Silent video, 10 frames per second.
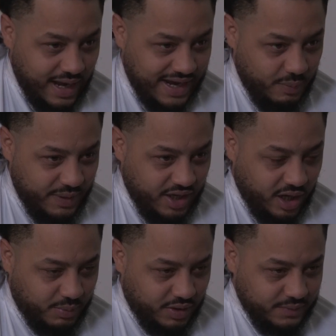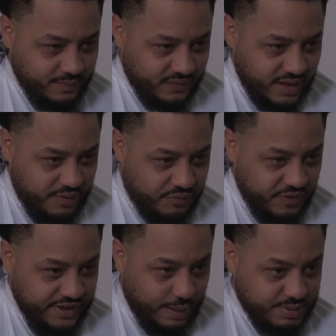And then when he come on, it
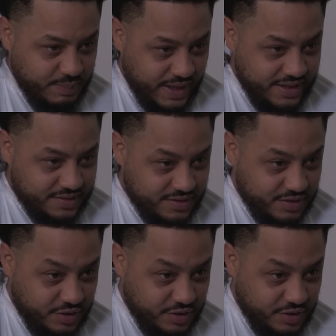freed up space.